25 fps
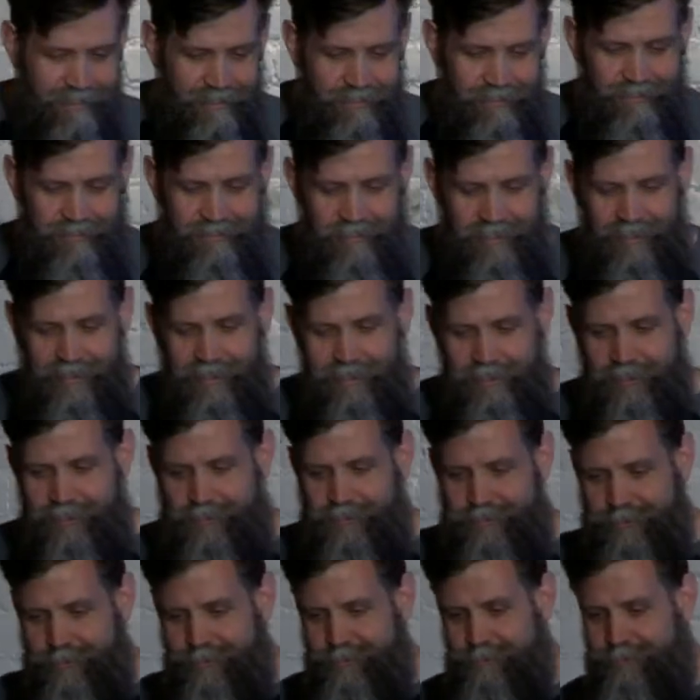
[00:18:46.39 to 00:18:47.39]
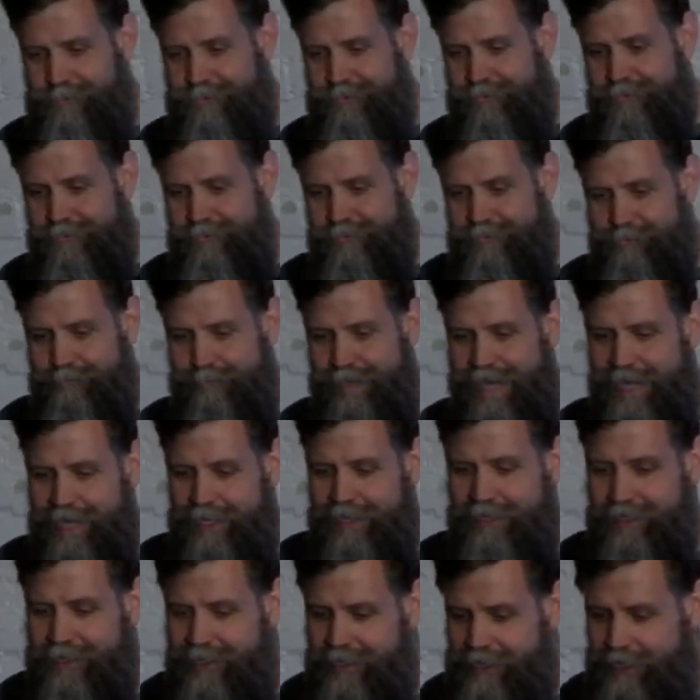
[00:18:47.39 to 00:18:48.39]
Selling the suits.
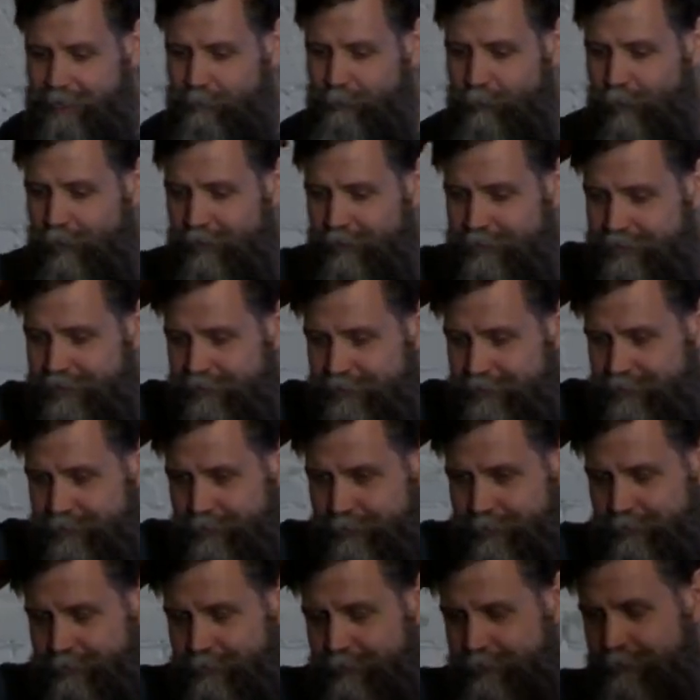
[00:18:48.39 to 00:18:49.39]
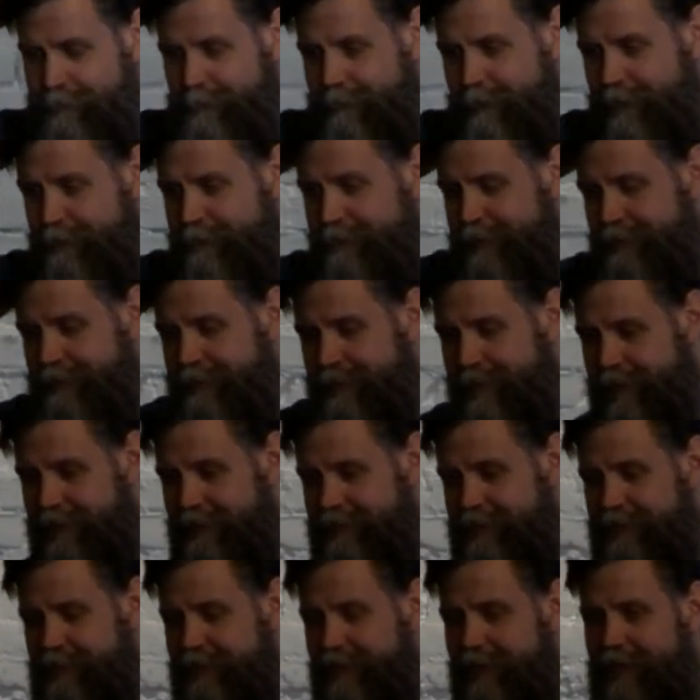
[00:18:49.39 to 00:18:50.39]
Man, I walked into a room with
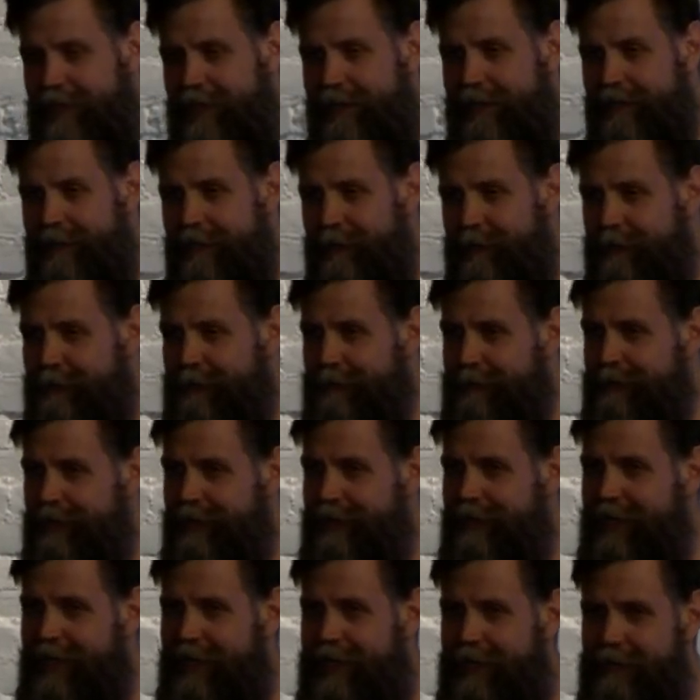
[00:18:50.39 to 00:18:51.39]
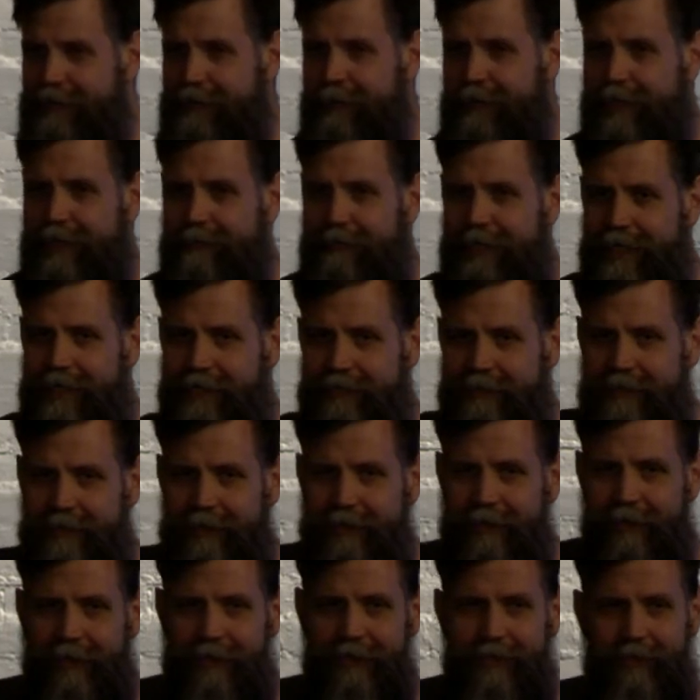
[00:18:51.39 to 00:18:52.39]
15 CIOs, and I had 30 minutes
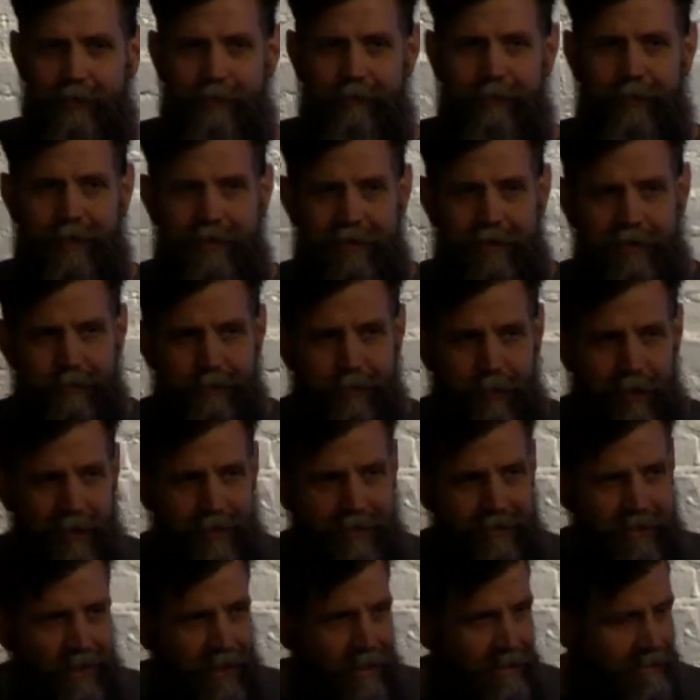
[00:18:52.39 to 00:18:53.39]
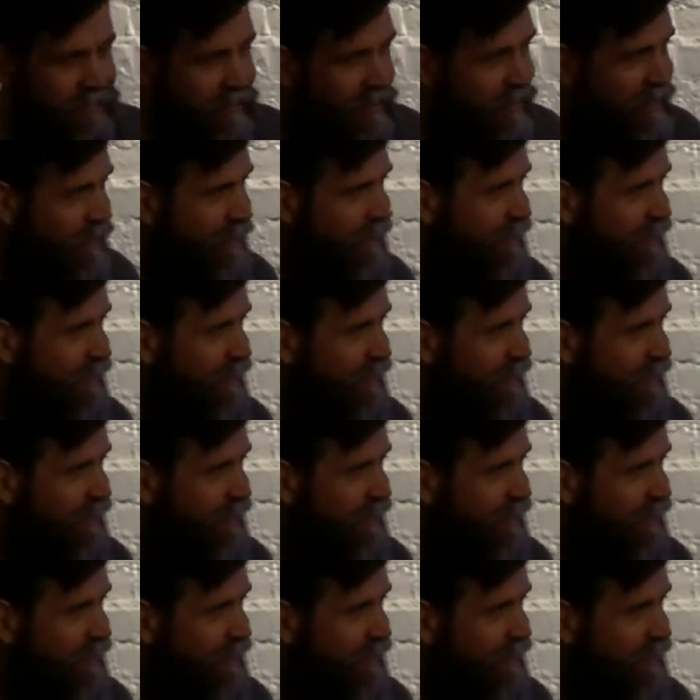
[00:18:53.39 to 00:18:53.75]
to talk to them about this project,